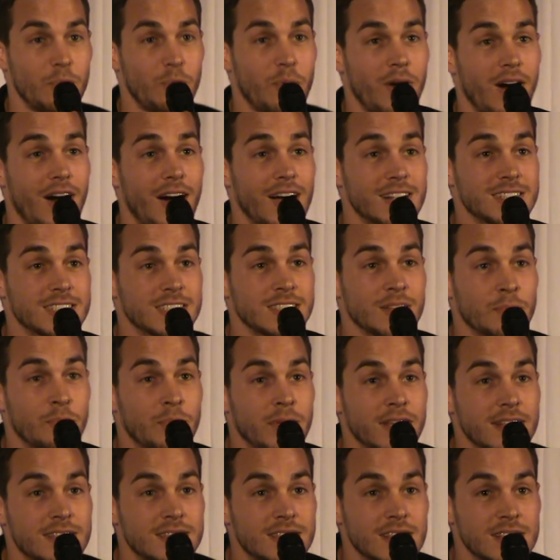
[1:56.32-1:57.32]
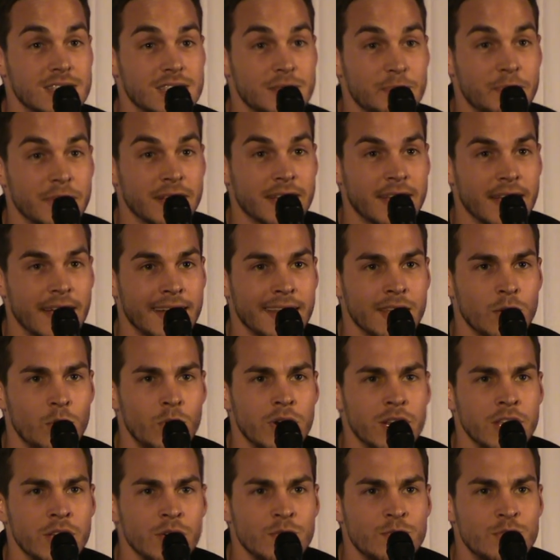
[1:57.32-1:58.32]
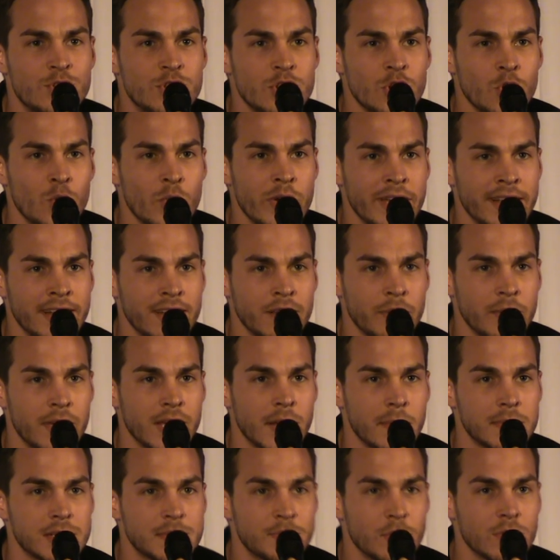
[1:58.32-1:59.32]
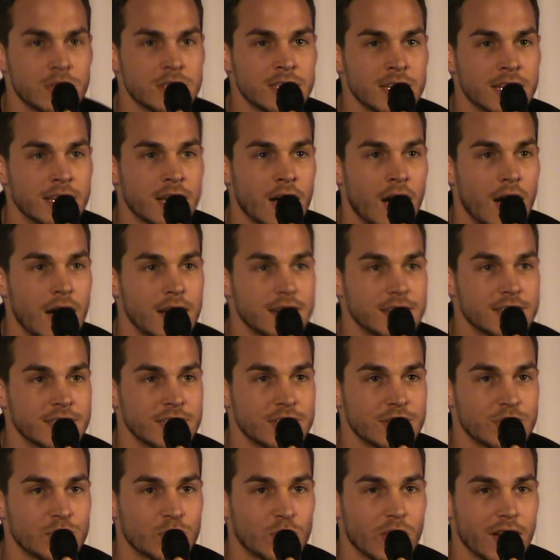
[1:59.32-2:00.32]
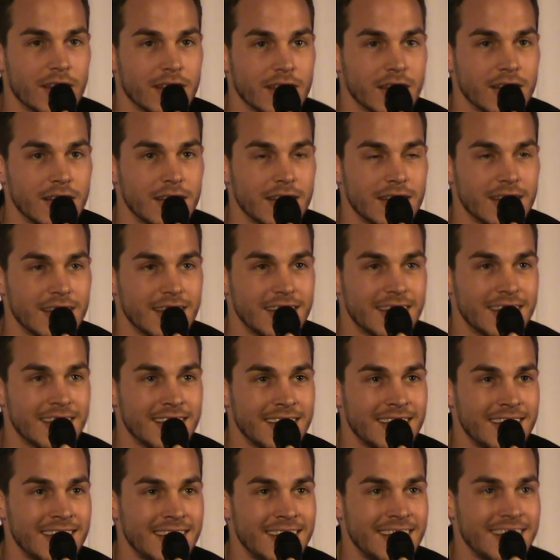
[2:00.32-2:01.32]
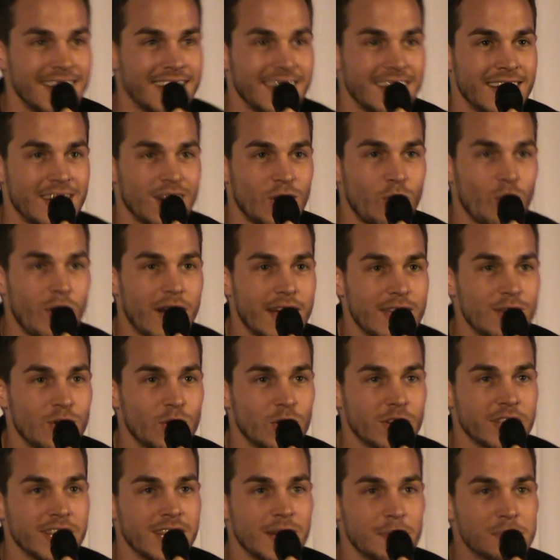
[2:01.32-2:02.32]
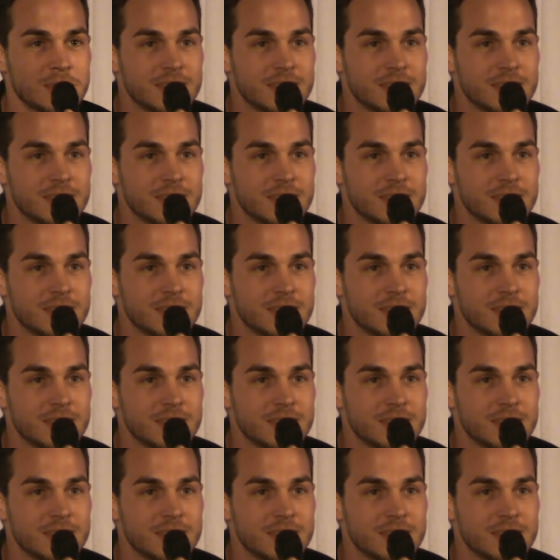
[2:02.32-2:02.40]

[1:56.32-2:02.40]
Pasta, pizza, spaghetti. What are you doing to me? I'm supposed to concentrate. Why are you holding up